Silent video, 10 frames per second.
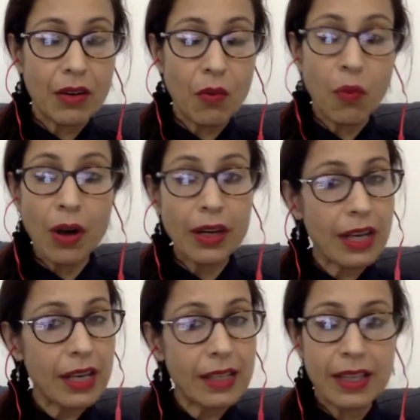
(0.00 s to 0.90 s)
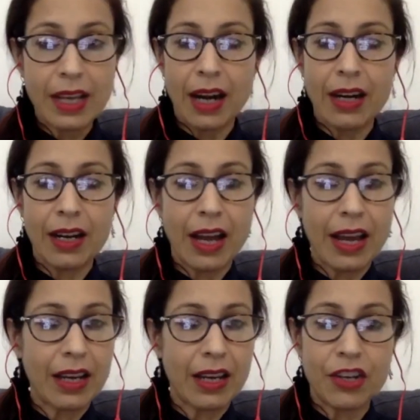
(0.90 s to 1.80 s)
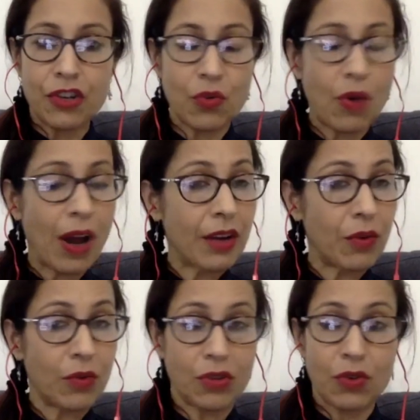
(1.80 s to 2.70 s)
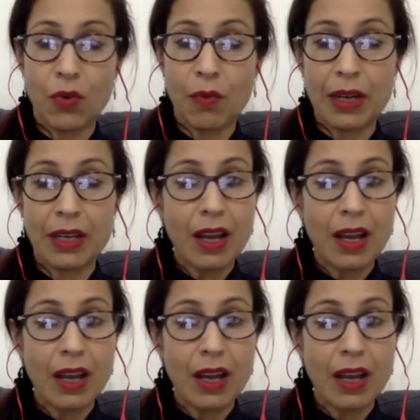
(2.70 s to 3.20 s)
What is the underlying issue? I don't know. But